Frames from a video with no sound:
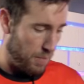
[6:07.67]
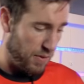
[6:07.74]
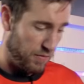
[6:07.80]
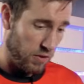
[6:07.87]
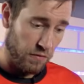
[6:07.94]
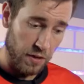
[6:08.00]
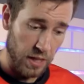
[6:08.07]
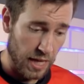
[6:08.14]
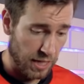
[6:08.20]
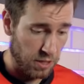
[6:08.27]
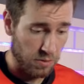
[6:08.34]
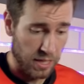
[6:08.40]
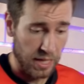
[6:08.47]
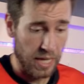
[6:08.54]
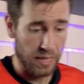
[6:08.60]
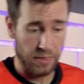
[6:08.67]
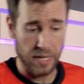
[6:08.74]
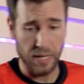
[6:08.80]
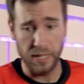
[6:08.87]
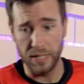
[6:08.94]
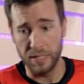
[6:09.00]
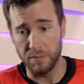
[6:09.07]
If you feel like you can get
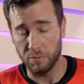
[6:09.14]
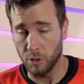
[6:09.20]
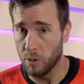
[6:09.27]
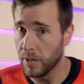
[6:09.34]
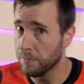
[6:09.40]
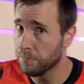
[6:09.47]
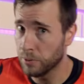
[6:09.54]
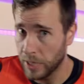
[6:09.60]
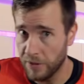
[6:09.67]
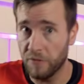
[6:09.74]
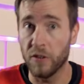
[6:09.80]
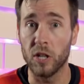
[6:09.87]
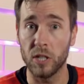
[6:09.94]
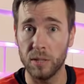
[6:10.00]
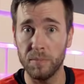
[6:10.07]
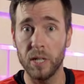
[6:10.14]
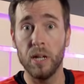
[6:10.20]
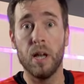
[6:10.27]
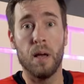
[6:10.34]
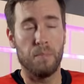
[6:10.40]
there and throw it pretty firm,